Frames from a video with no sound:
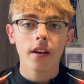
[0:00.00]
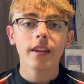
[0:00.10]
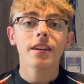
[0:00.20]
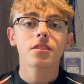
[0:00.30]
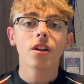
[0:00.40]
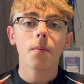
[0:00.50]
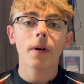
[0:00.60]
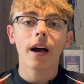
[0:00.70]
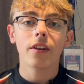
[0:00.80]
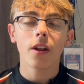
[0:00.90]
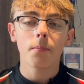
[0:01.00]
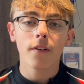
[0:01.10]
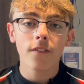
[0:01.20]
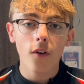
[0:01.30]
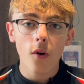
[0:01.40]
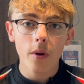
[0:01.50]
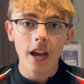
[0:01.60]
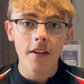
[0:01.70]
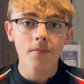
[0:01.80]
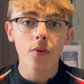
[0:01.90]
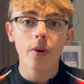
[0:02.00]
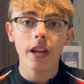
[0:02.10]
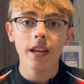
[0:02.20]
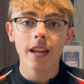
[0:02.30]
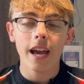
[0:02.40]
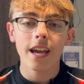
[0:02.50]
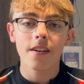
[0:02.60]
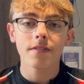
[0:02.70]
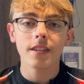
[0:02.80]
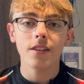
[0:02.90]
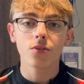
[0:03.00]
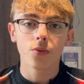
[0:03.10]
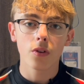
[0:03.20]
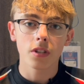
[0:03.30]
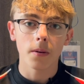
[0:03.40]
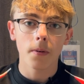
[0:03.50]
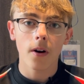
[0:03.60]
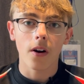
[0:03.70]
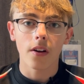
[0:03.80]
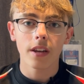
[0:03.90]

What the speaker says: Next up at number 4 we have Marine AFC's Rosette Park.